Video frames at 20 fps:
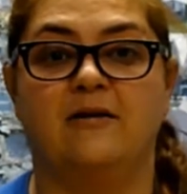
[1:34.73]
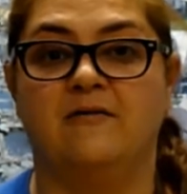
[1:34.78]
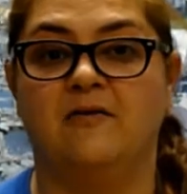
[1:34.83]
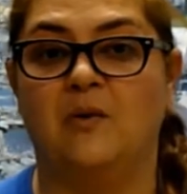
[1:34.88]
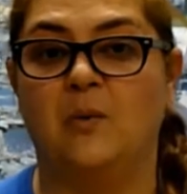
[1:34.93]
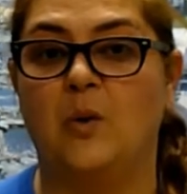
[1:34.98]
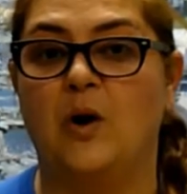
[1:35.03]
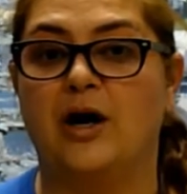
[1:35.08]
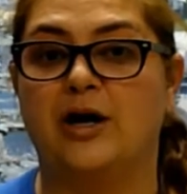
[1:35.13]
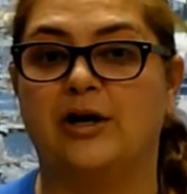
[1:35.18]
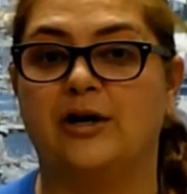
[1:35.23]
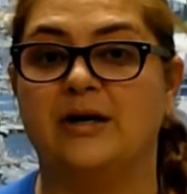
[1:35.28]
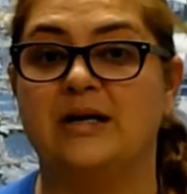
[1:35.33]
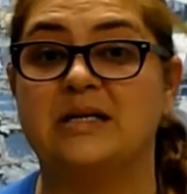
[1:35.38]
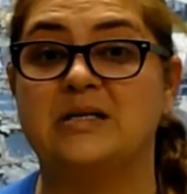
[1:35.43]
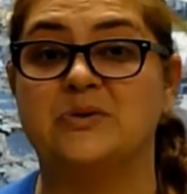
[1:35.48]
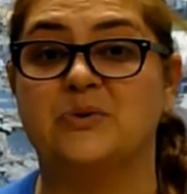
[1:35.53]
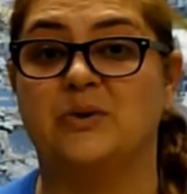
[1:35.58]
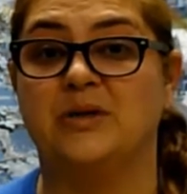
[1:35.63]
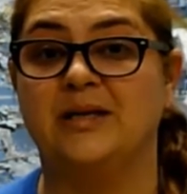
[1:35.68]
of the water
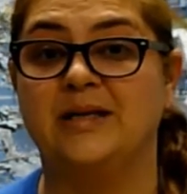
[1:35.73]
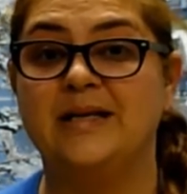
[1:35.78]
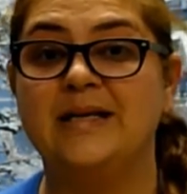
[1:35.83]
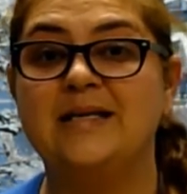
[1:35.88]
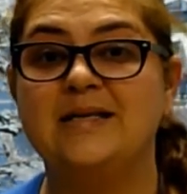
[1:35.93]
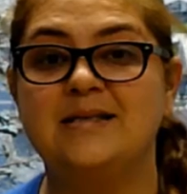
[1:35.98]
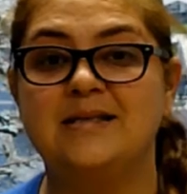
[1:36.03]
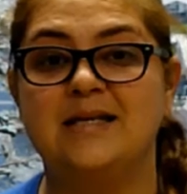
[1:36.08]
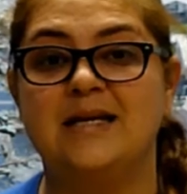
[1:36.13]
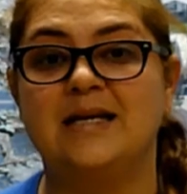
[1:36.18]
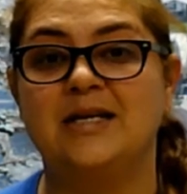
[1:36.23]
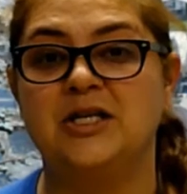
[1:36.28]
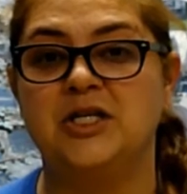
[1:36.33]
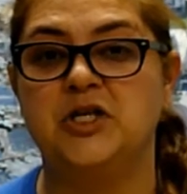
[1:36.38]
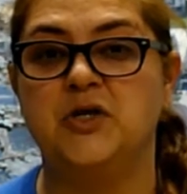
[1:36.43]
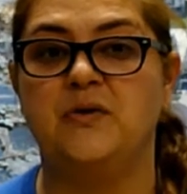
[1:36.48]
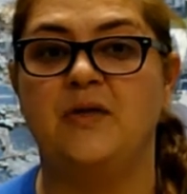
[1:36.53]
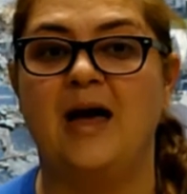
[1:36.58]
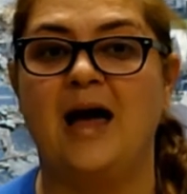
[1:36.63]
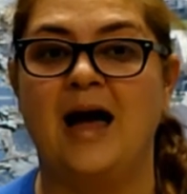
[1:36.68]
is released
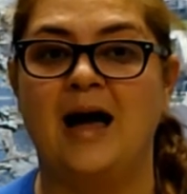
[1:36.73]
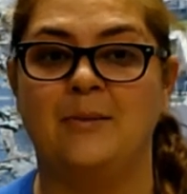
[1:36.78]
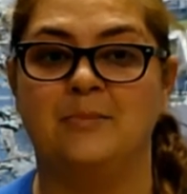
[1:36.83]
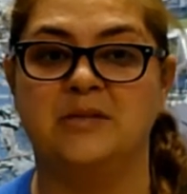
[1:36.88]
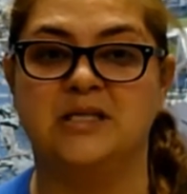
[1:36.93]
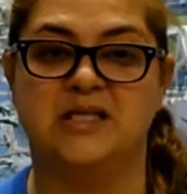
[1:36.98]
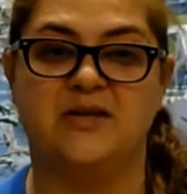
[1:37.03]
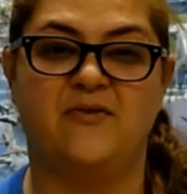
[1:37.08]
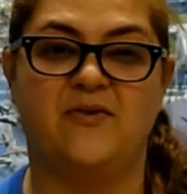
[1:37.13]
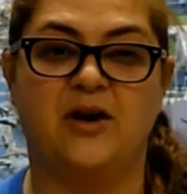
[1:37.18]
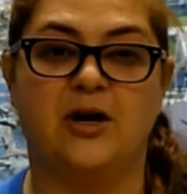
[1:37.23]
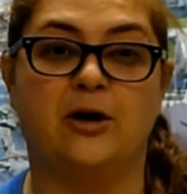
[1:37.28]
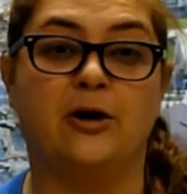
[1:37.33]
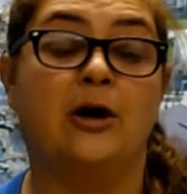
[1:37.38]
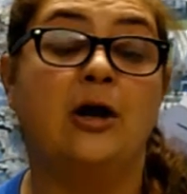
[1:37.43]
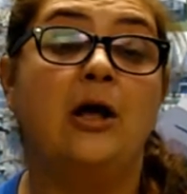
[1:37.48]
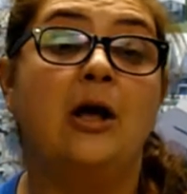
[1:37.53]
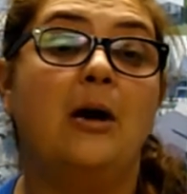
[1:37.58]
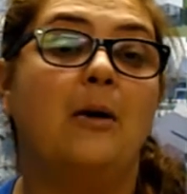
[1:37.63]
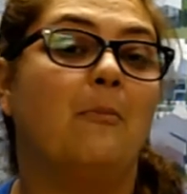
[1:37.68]
into the atmosphere
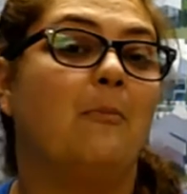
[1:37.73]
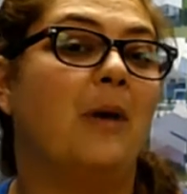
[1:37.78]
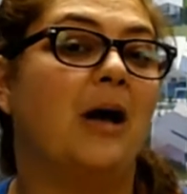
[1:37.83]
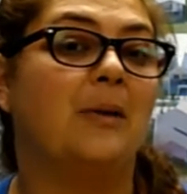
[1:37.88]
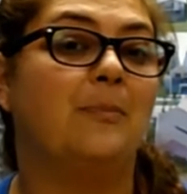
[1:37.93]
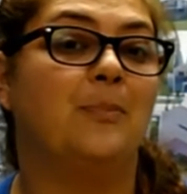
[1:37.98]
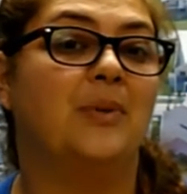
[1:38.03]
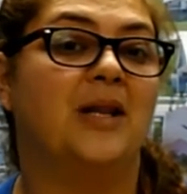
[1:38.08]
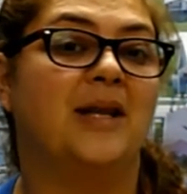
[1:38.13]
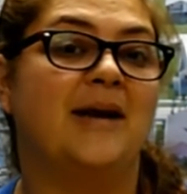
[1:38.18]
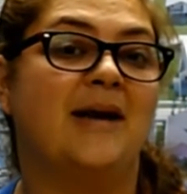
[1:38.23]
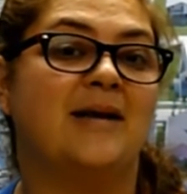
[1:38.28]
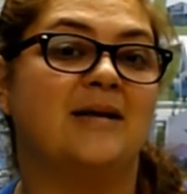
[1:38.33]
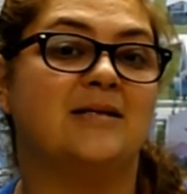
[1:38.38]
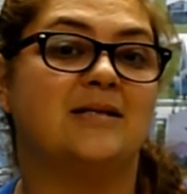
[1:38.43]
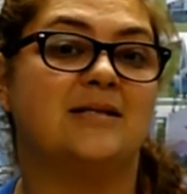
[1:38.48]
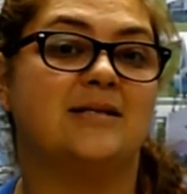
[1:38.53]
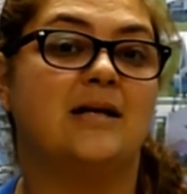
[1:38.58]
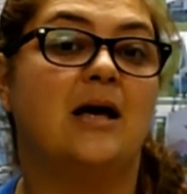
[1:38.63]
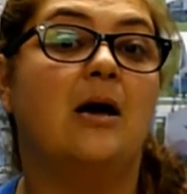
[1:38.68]
by
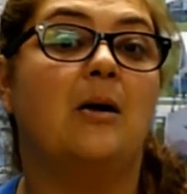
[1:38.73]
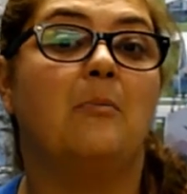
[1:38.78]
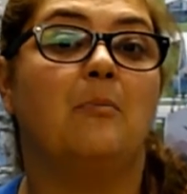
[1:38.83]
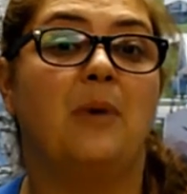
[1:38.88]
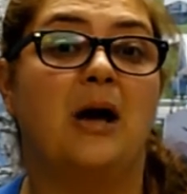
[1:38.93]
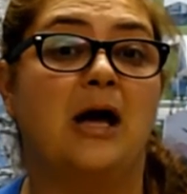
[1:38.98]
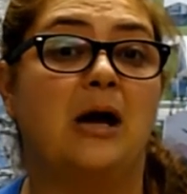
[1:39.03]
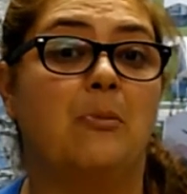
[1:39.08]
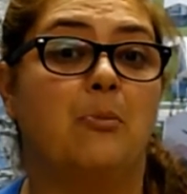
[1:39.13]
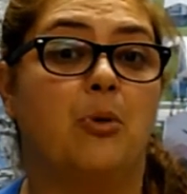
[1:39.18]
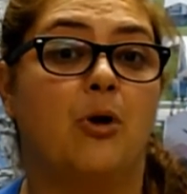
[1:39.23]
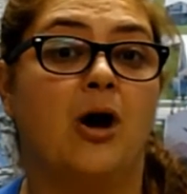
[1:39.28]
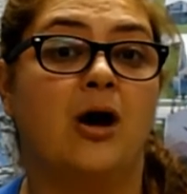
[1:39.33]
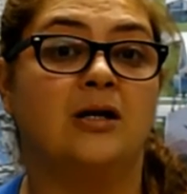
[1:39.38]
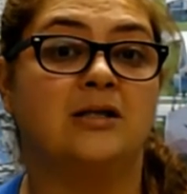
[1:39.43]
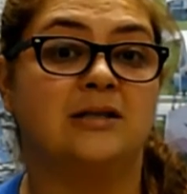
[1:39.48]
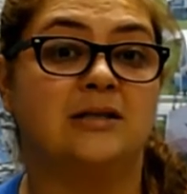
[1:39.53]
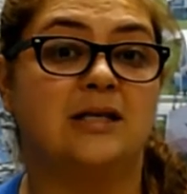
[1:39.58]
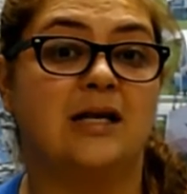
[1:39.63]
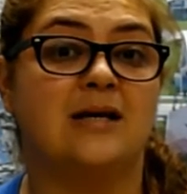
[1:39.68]
plants by a
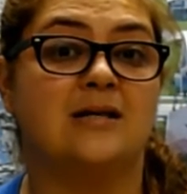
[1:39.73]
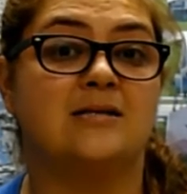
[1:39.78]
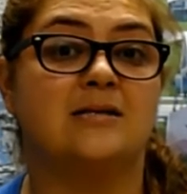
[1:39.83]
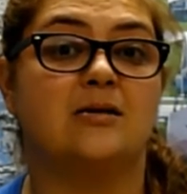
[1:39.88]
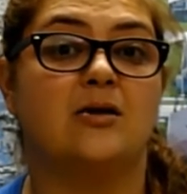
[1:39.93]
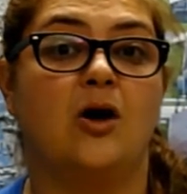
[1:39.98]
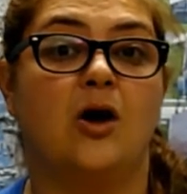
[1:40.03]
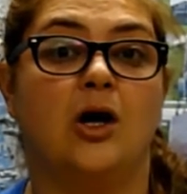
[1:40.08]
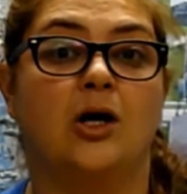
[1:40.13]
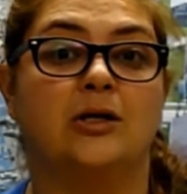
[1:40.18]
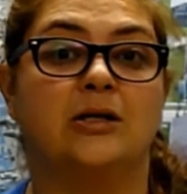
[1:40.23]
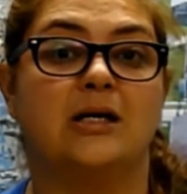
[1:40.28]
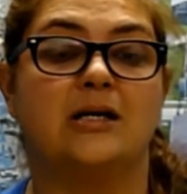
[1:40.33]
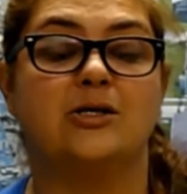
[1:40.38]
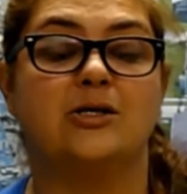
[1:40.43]
process called